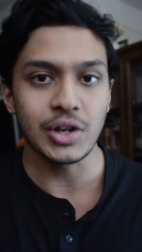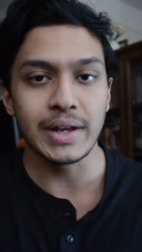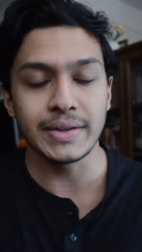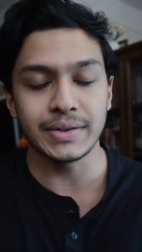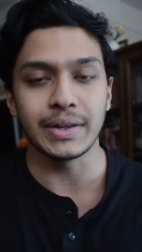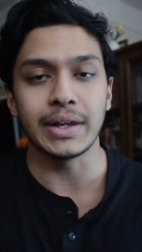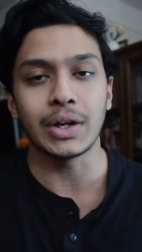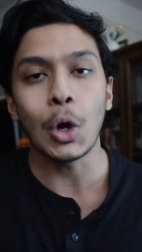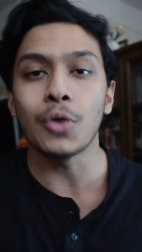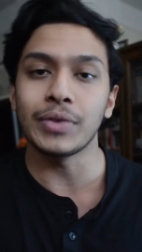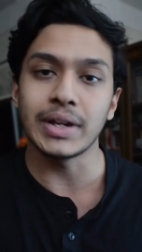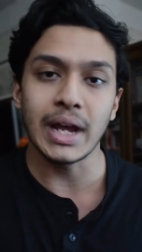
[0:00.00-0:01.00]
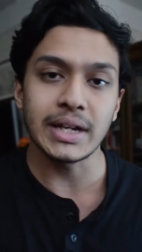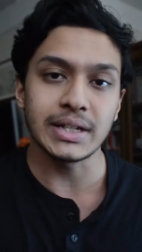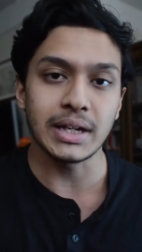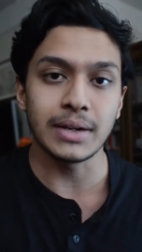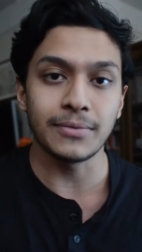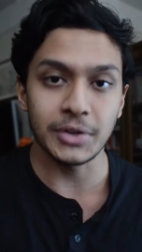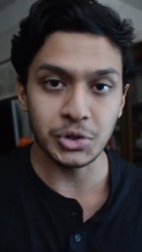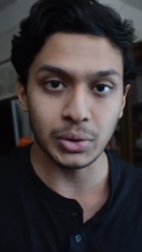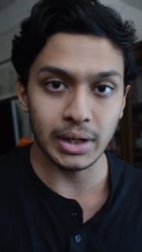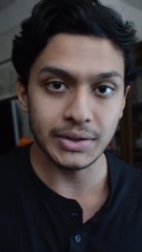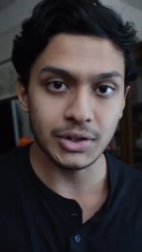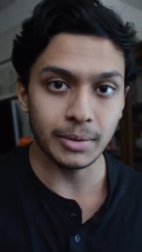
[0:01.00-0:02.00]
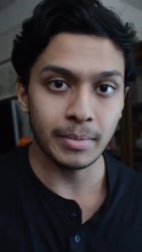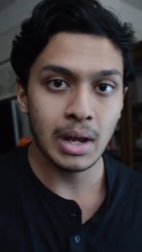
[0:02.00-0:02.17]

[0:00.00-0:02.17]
is the COVID-19 visualizer.